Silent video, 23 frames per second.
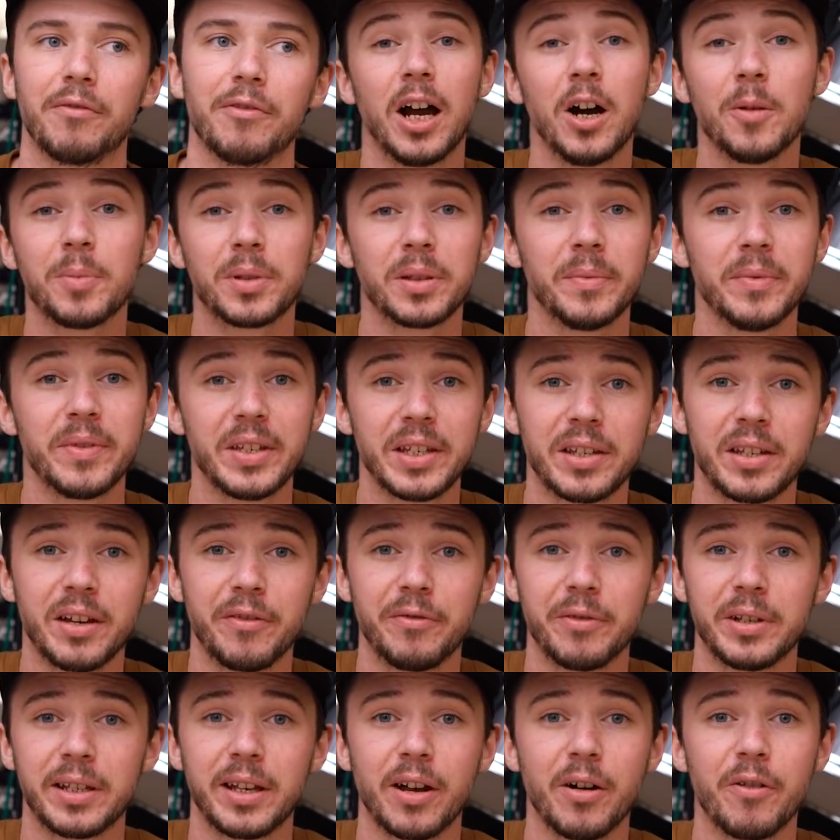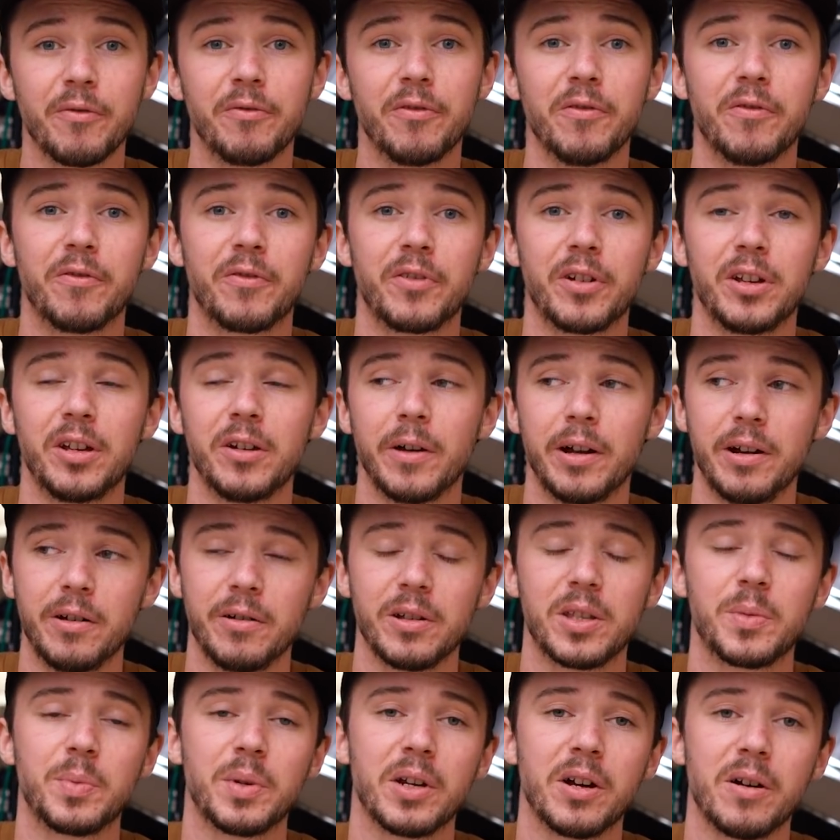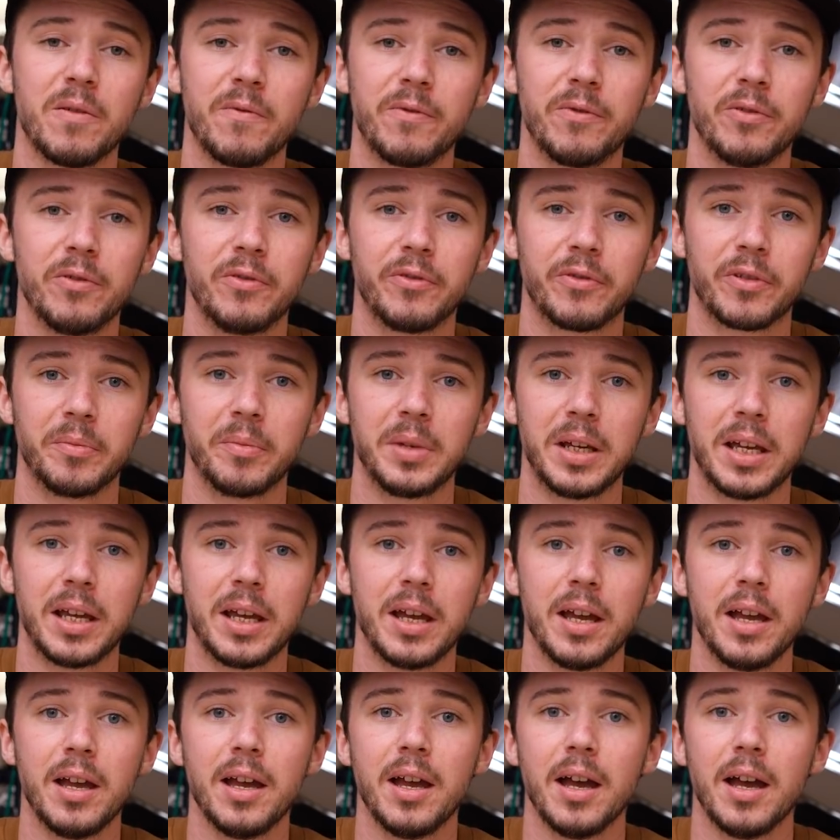I hope some of this stuff was helpful for you. I know it's been helpful for me.